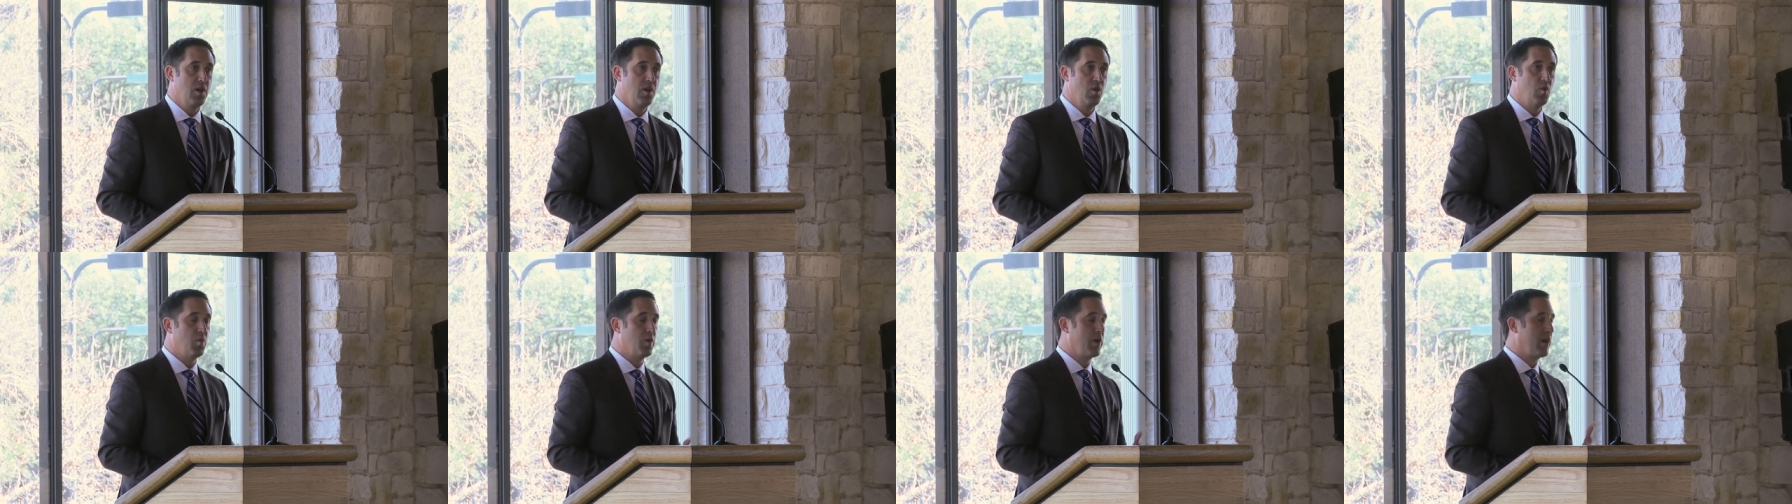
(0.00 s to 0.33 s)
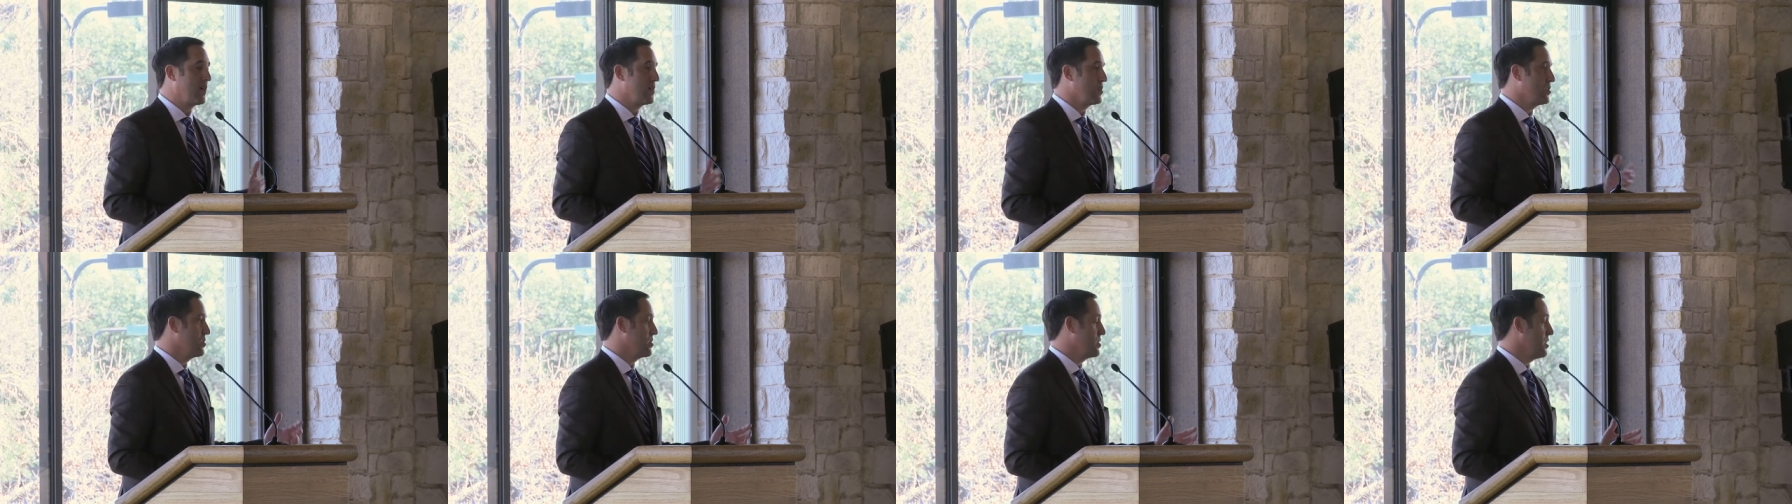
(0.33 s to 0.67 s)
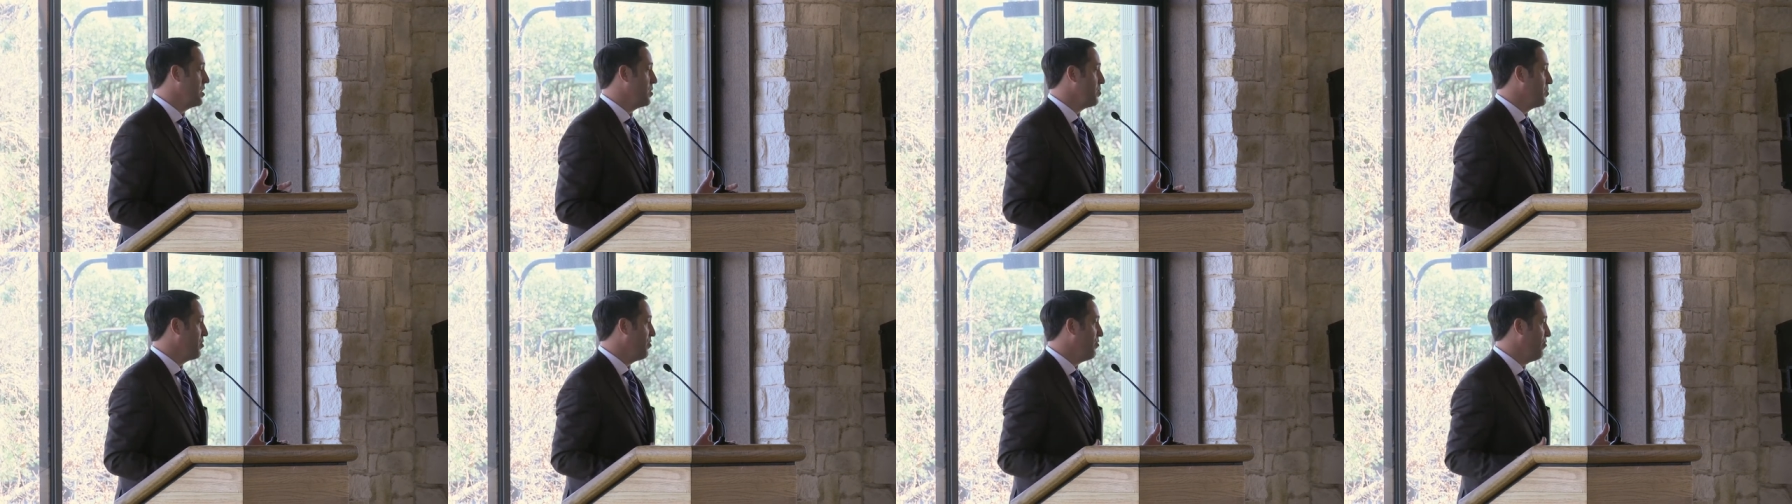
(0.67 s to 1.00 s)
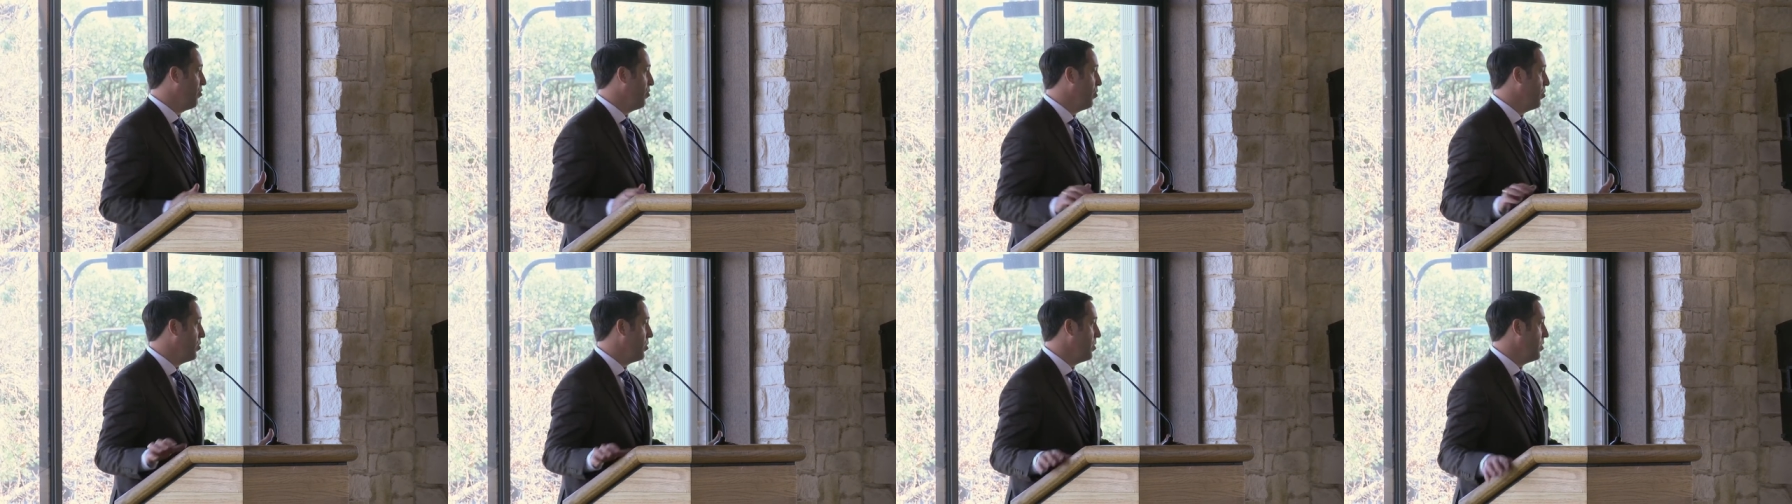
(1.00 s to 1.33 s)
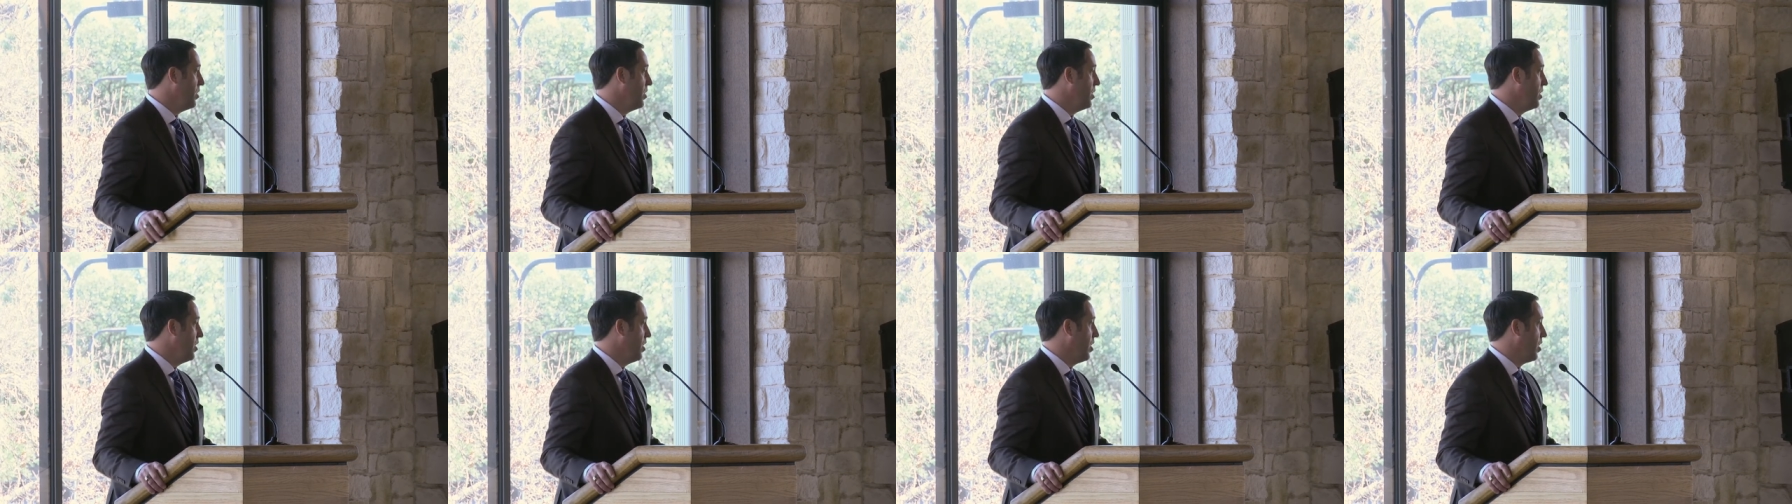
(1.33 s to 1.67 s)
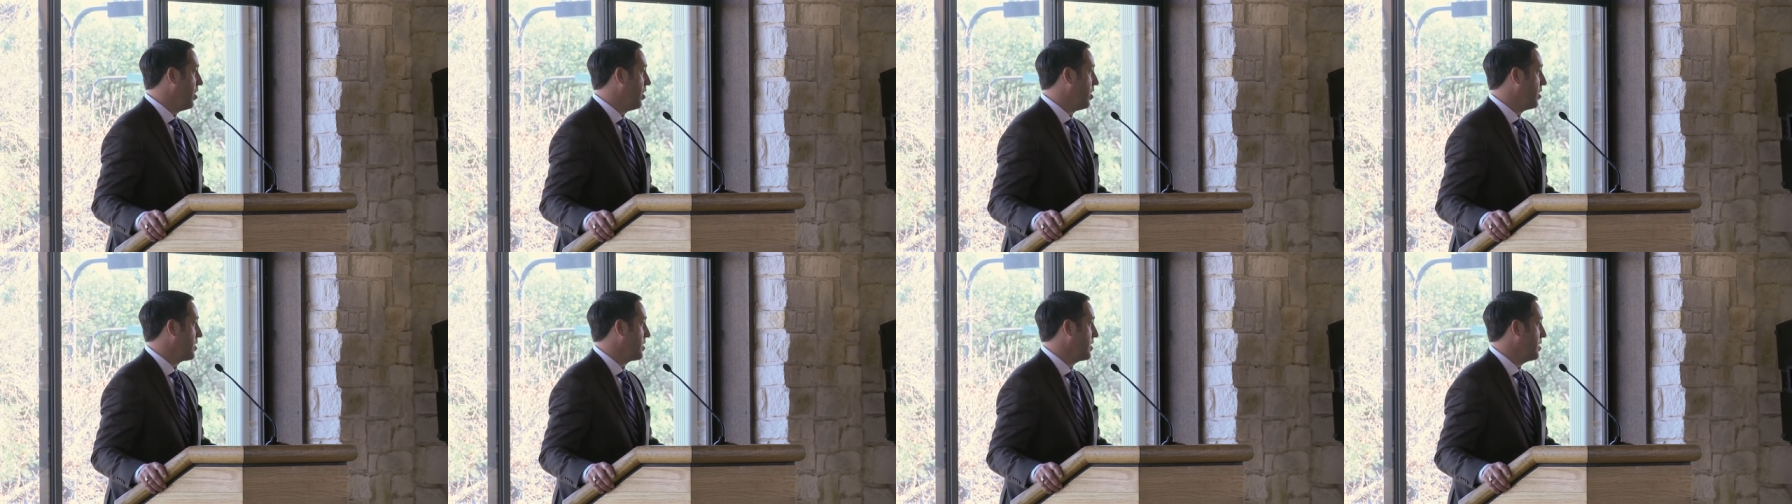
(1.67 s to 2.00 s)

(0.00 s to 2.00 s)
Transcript: When I sat before our